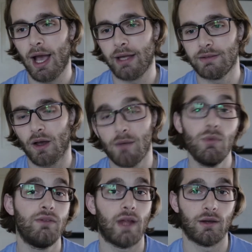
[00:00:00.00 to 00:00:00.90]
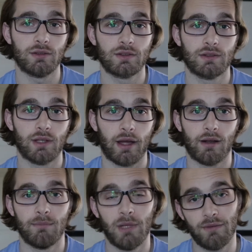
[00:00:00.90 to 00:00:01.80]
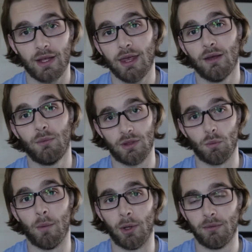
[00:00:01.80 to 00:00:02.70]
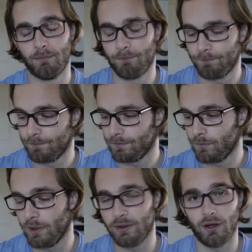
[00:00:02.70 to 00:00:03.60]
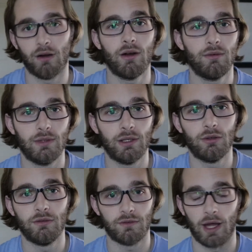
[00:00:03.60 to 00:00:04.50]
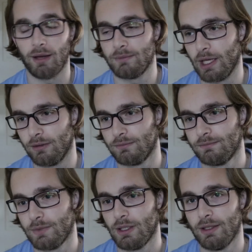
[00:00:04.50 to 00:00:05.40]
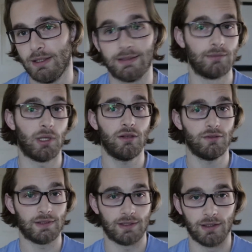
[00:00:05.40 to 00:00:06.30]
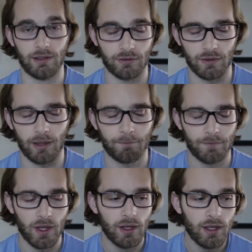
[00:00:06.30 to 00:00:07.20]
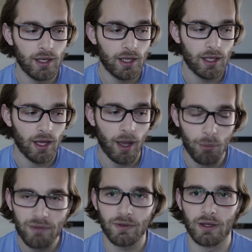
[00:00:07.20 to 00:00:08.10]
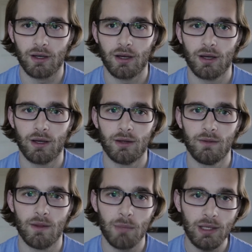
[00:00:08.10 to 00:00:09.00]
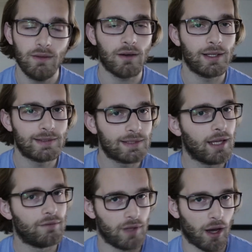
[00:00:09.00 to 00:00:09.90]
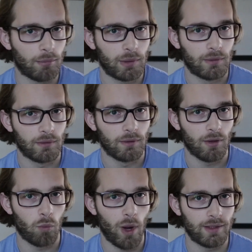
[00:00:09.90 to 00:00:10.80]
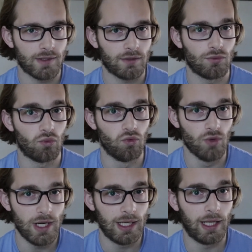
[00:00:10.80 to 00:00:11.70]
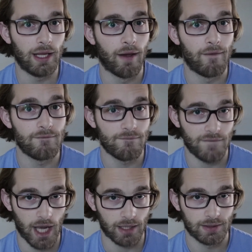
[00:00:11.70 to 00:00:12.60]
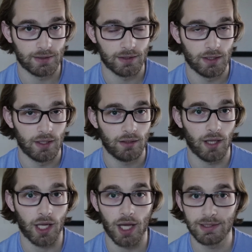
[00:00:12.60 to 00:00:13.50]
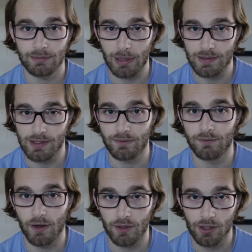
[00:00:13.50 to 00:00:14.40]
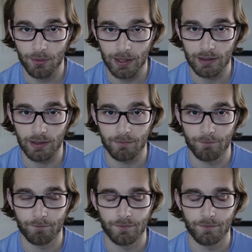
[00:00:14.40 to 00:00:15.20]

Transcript: And I moved house and I'm living here with the woman. We're in our own little flat now. And this is my office in the little flat. However, the money that I saved up went really fast. Like I spent it very quickly,